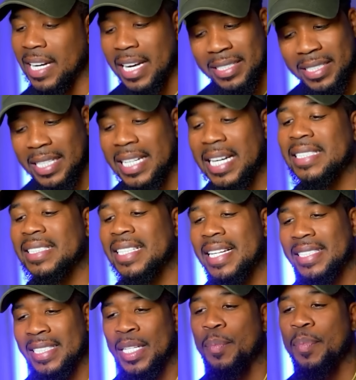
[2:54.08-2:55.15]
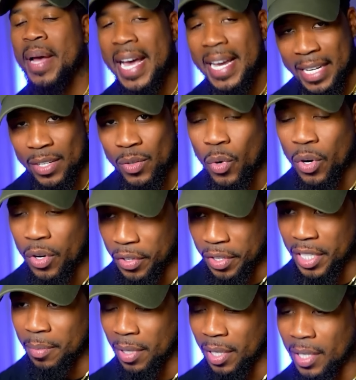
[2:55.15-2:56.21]
I gotta stop. That's unpacking
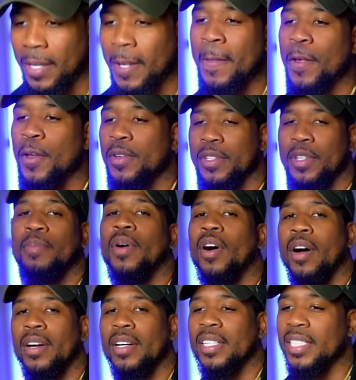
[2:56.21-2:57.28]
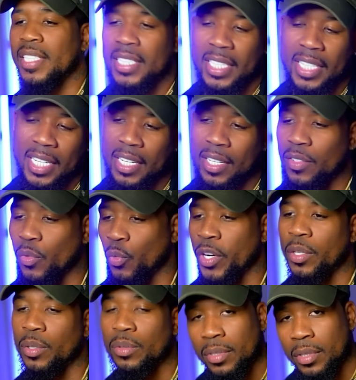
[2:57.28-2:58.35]
worthy, bro. It's a bar, cause he said
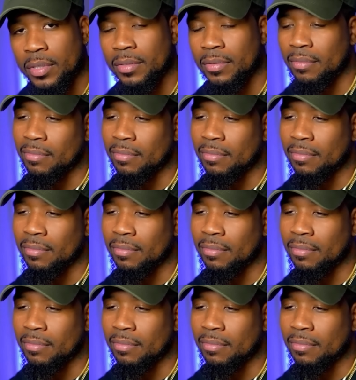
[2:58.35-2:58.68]
Reynolds.